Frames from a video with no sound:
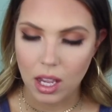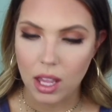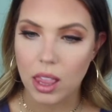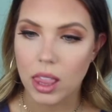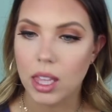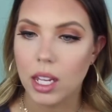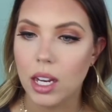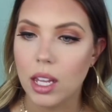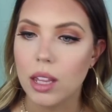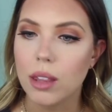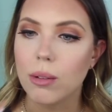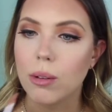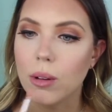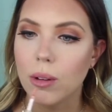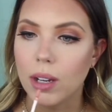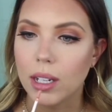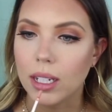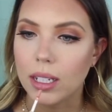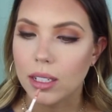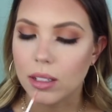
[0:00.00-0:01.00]
And then I
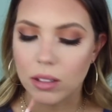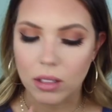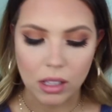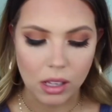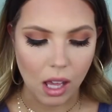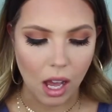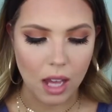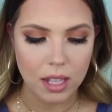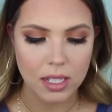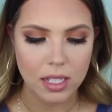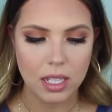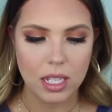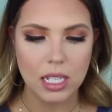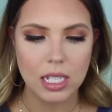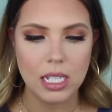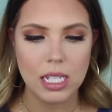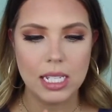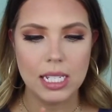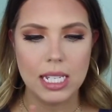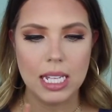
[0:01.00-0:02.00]
throw in a little gloss.
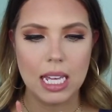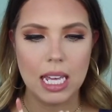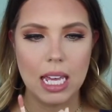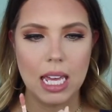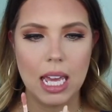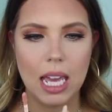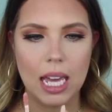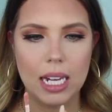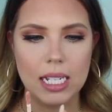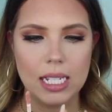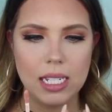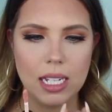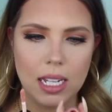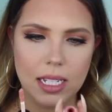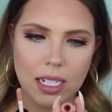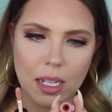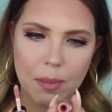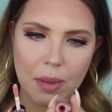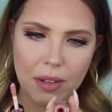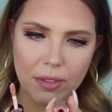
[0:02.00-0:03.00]
This is the
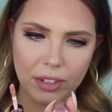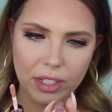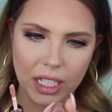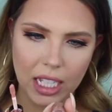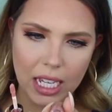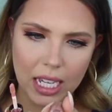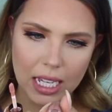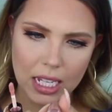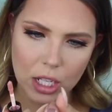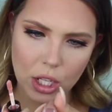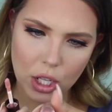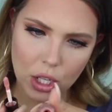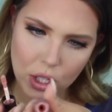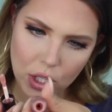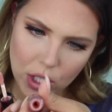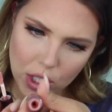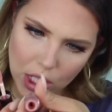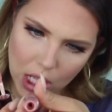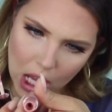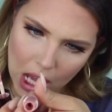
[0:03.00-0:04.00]
Anastasia Beverly
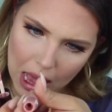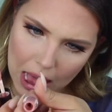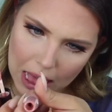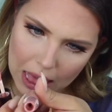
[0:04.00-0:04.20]
Hills